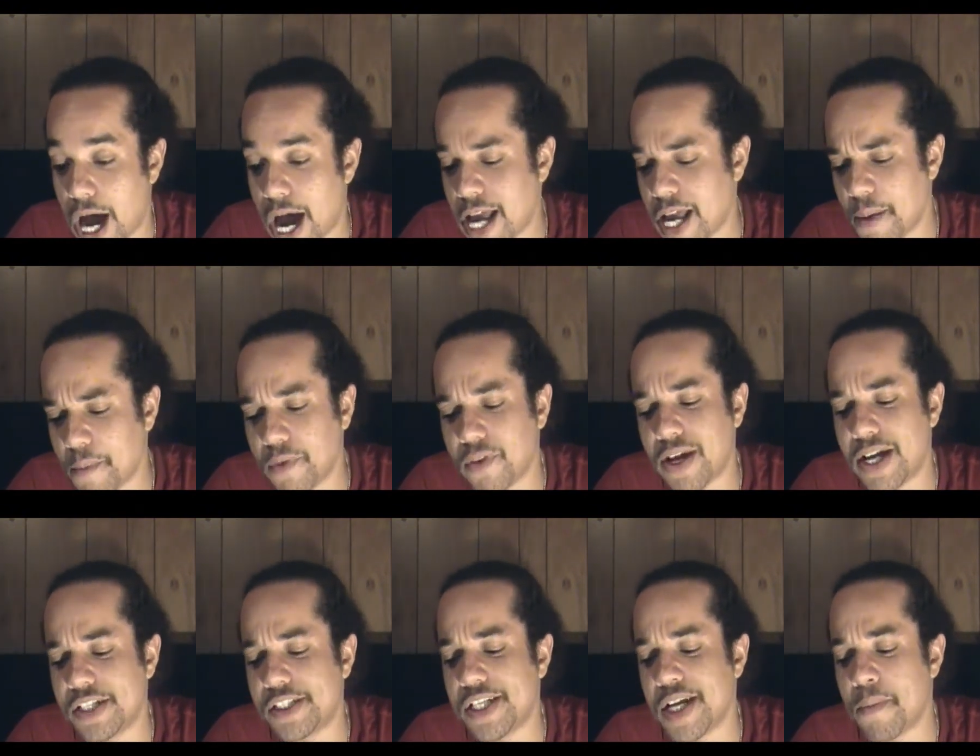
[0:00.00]
I am
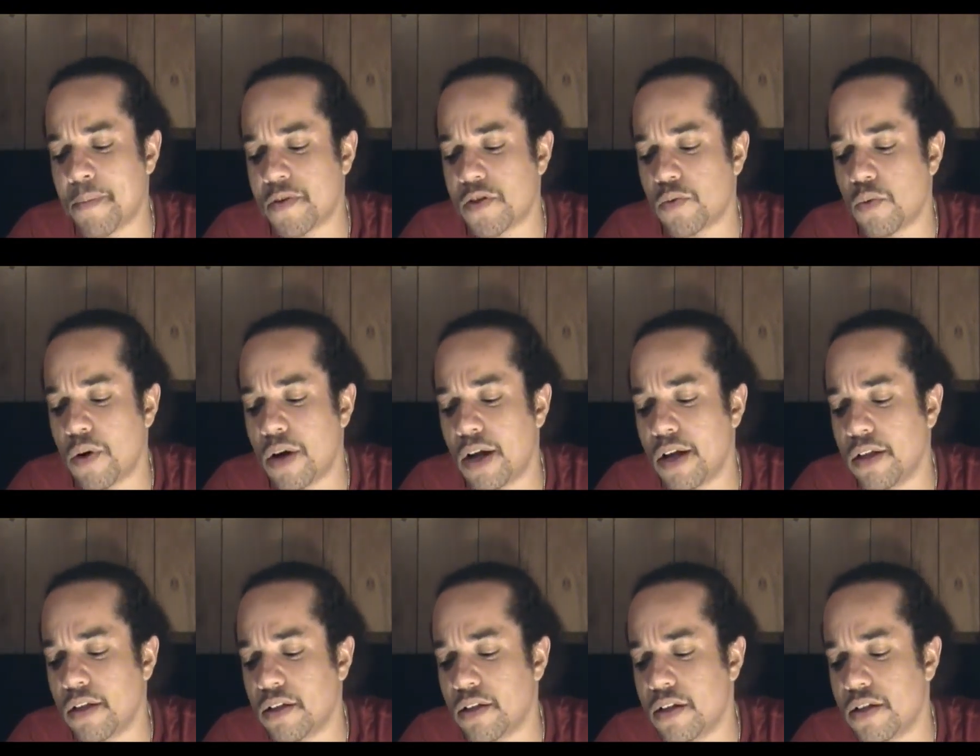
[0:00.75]
glad Sheamus
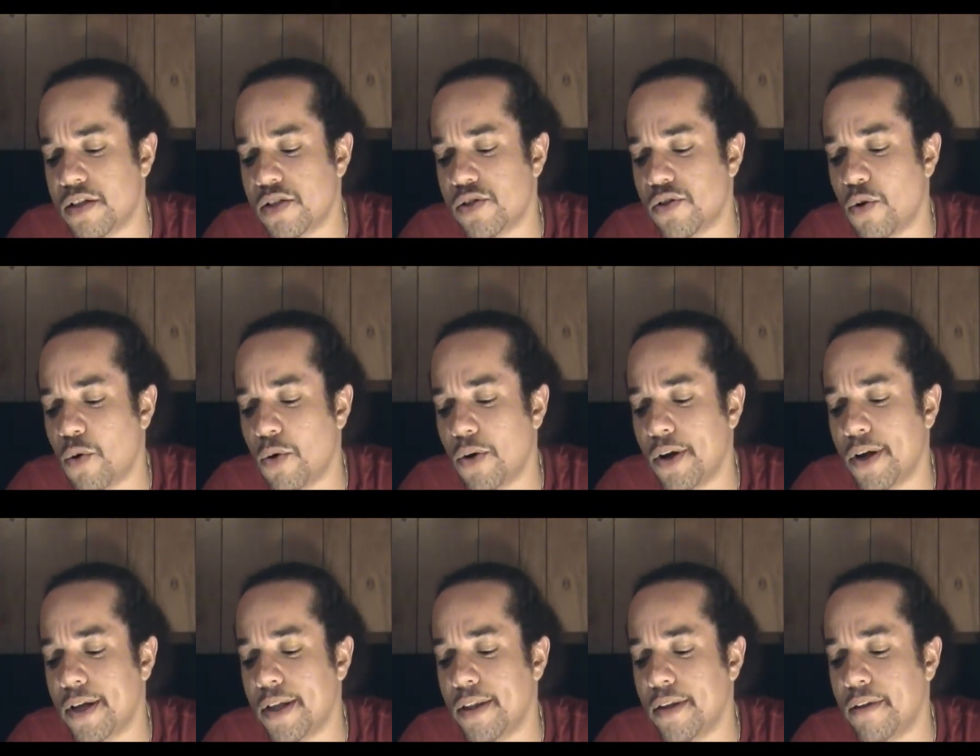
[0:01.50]
won, because
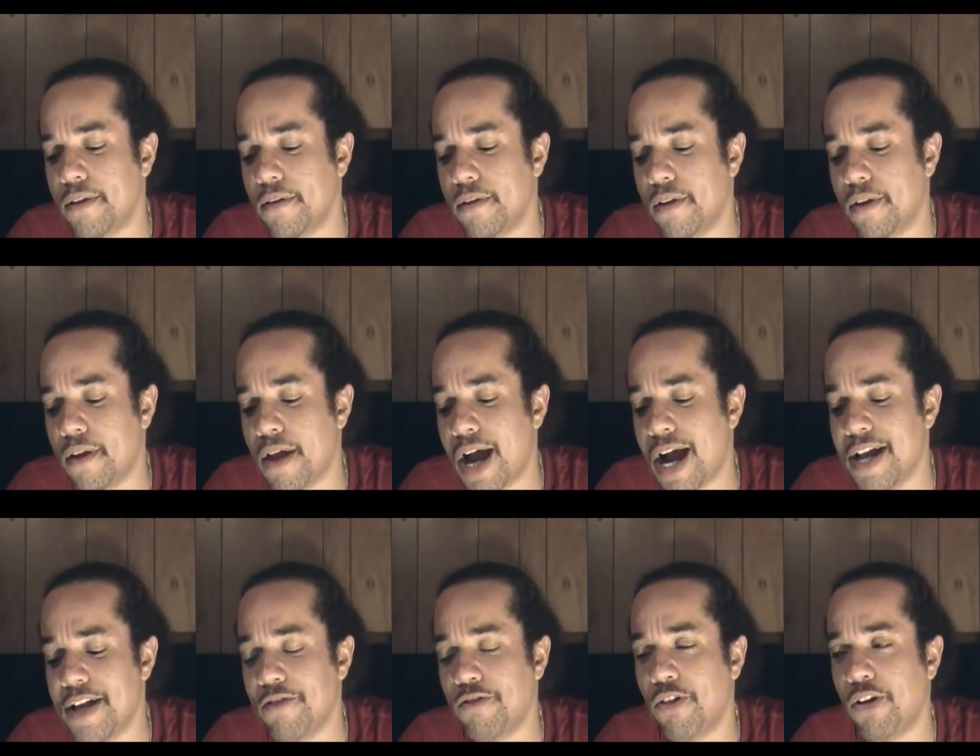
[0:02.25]
Orton,
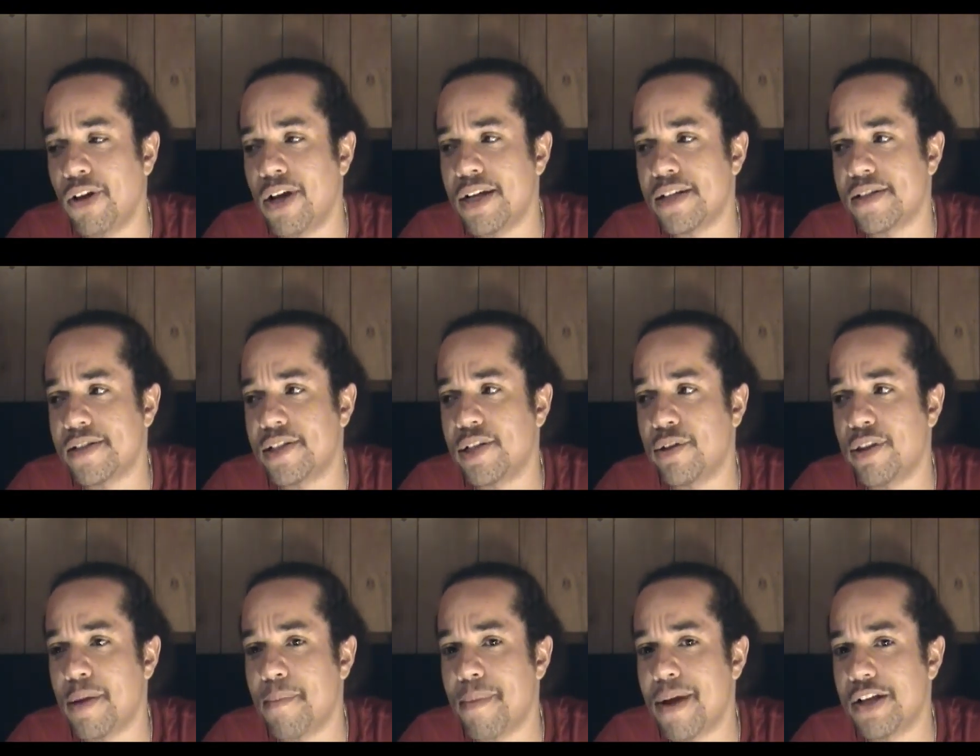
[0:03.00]
I didn't realize
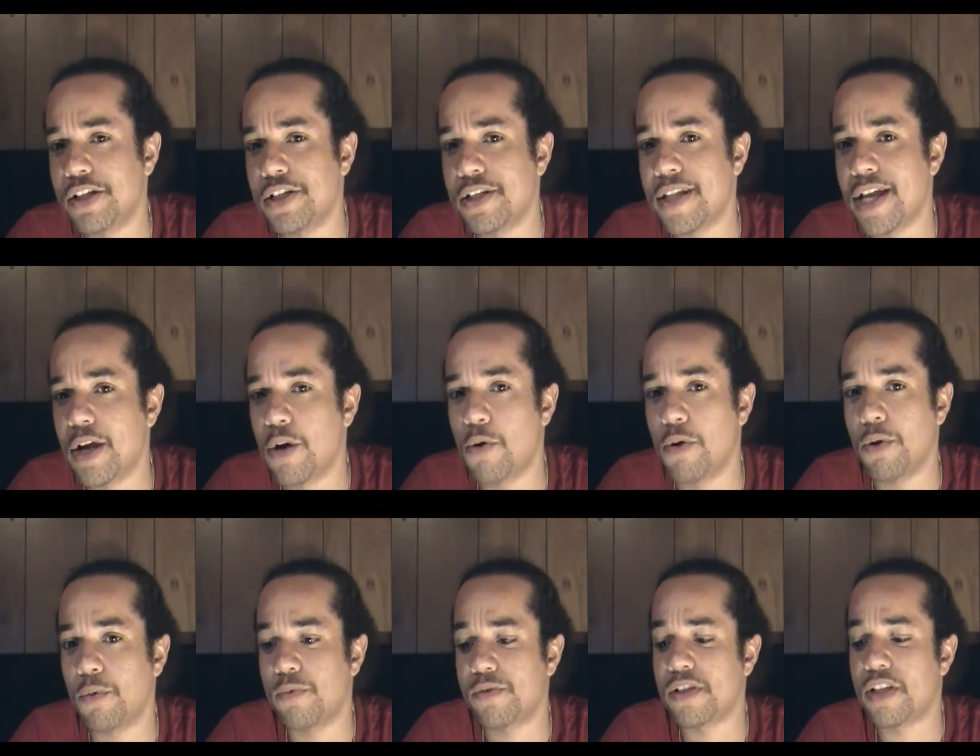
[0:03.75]
until they mentioned that
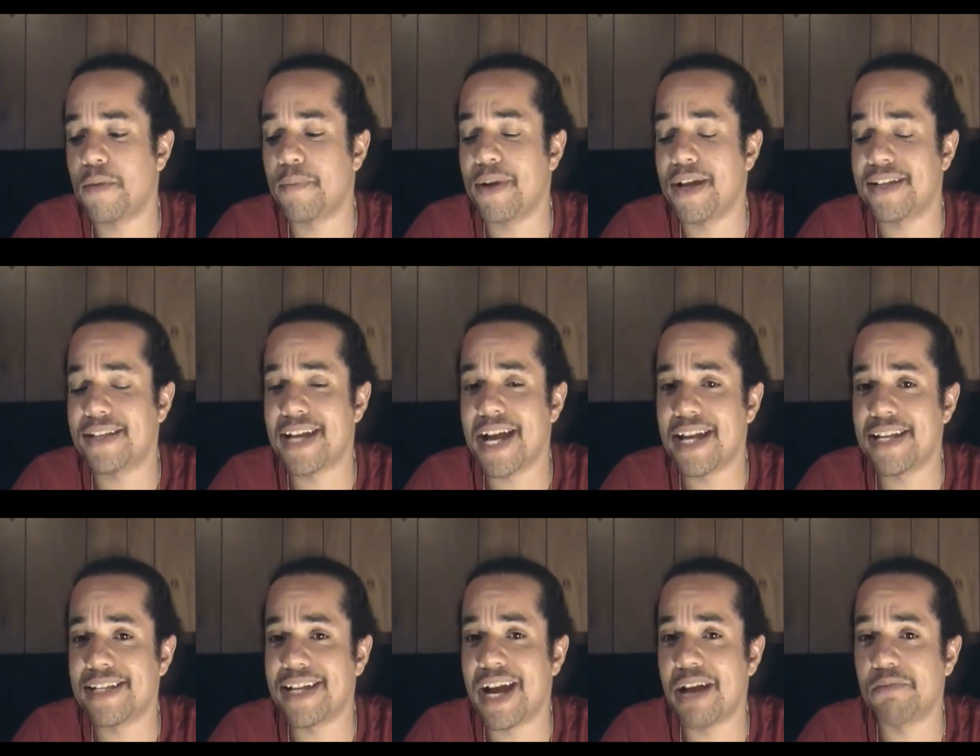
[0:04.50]
Orton was going to be a
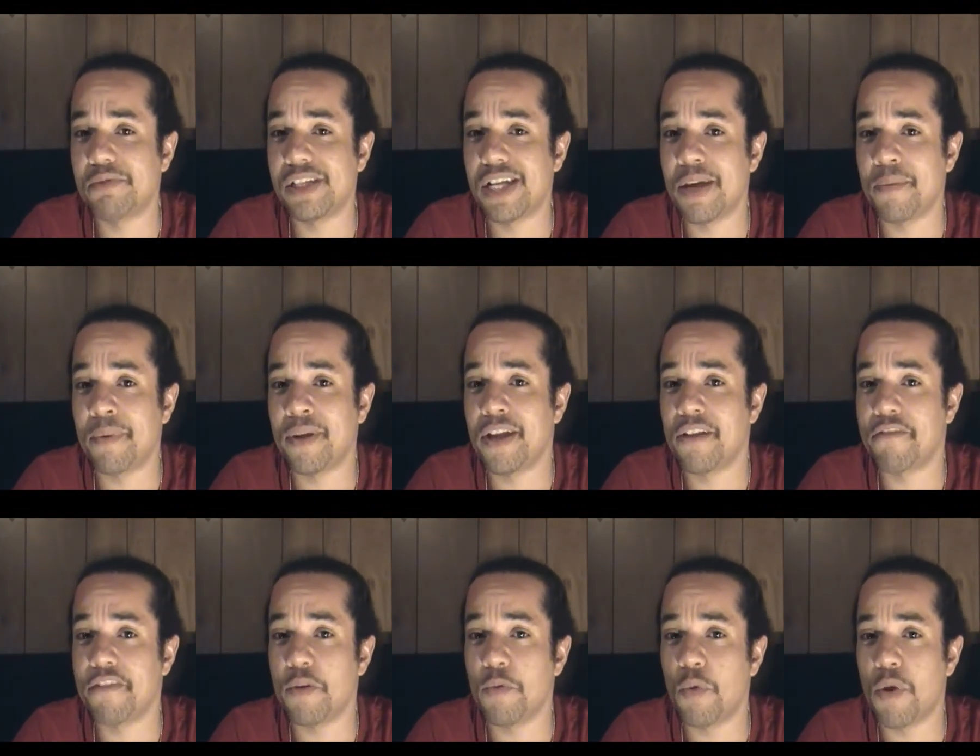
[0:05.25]
10-time
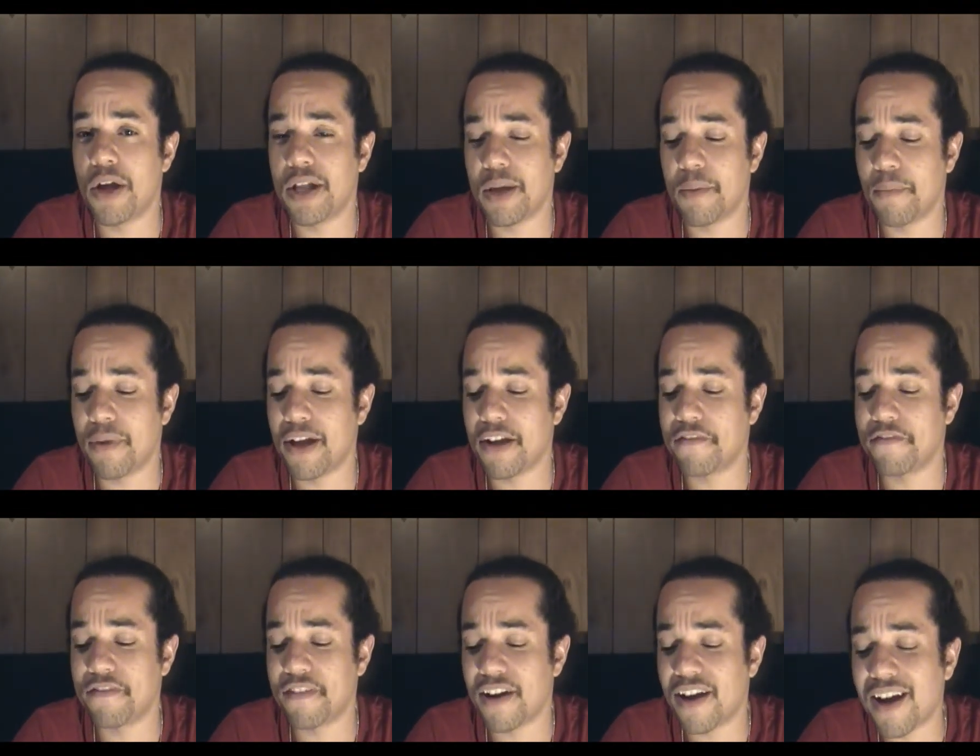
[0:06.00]
champion if he won. I'm
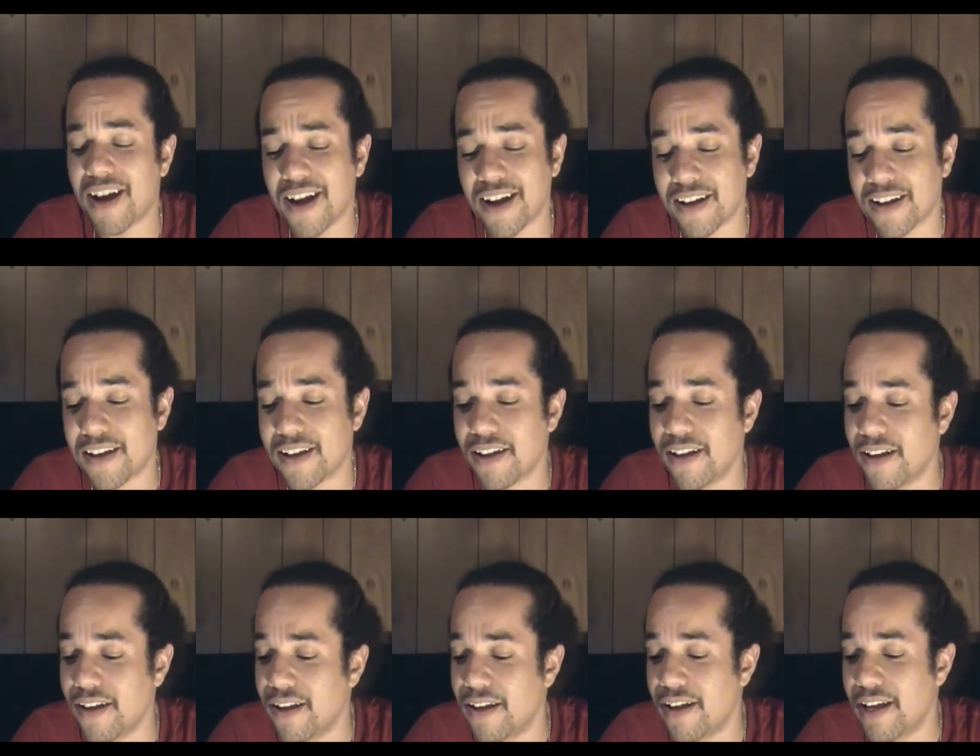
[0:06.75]
like, fuck.
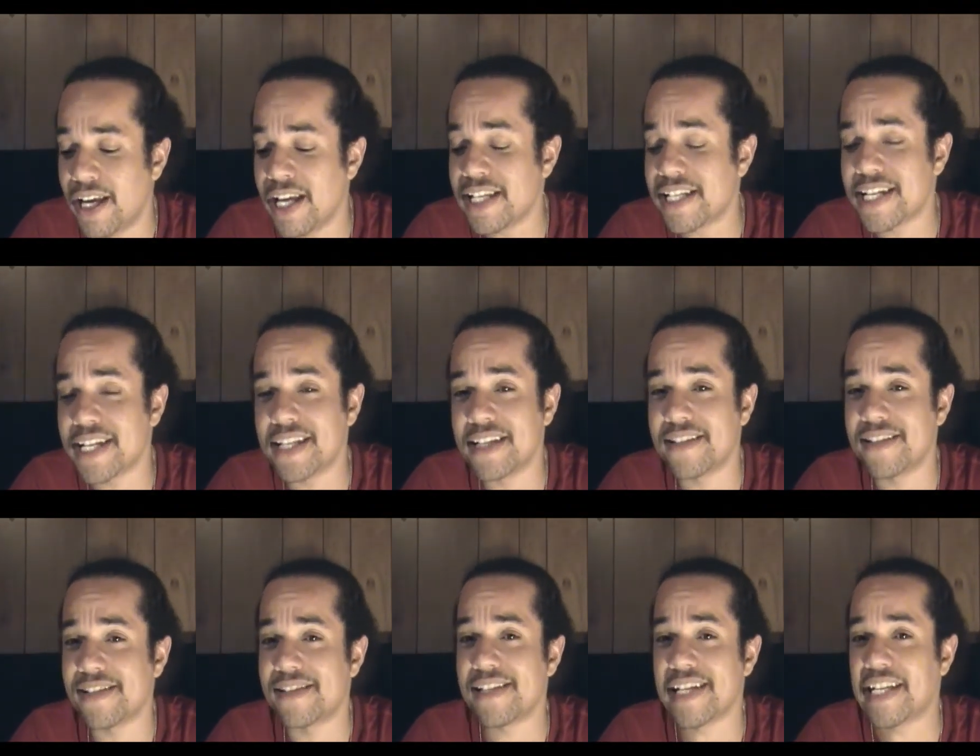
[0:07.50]
He's getting
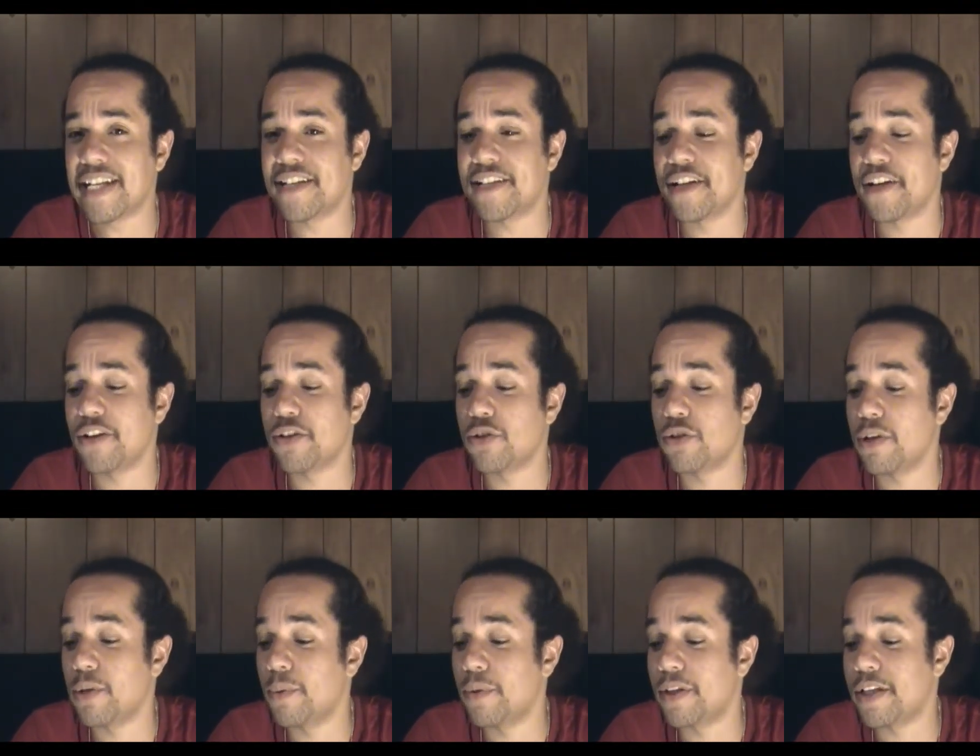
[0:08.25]
into Cena
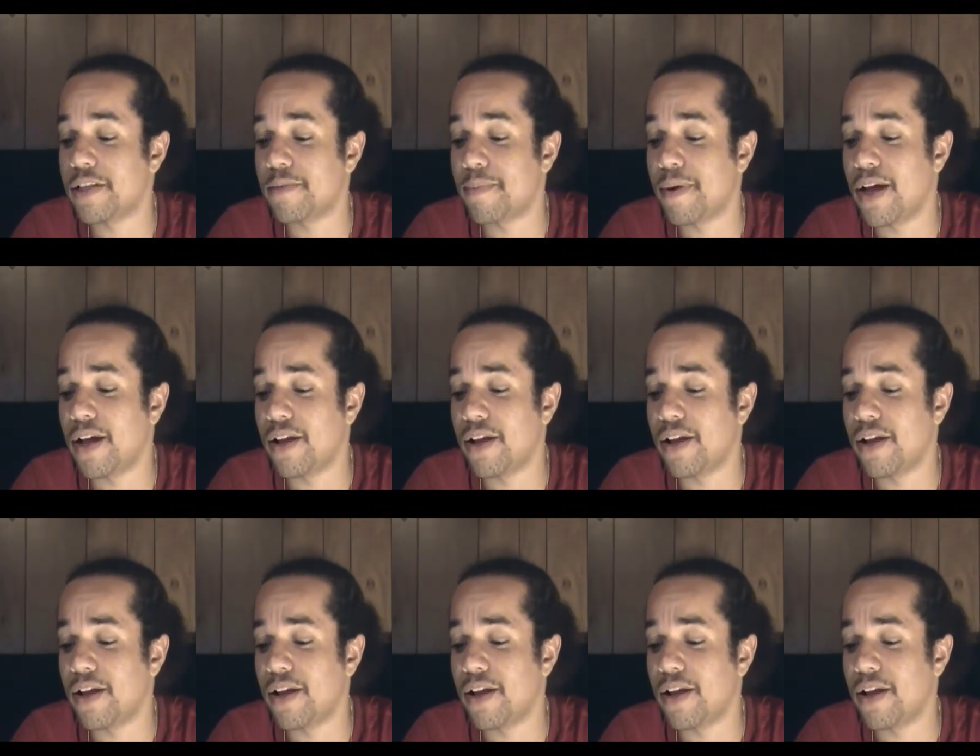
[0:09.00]
territory with these